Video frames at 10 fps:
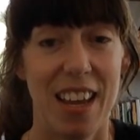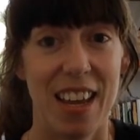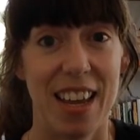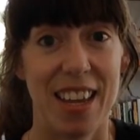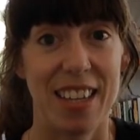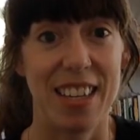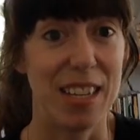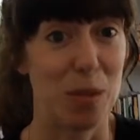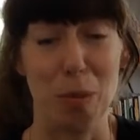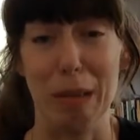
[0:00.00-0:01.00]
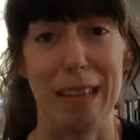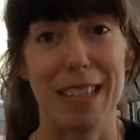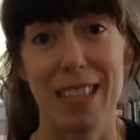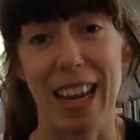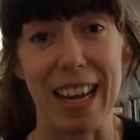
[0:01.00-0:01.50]
and he gets really
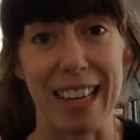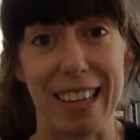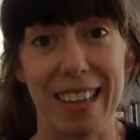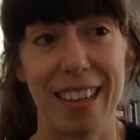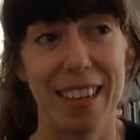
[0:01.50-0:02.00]
excited,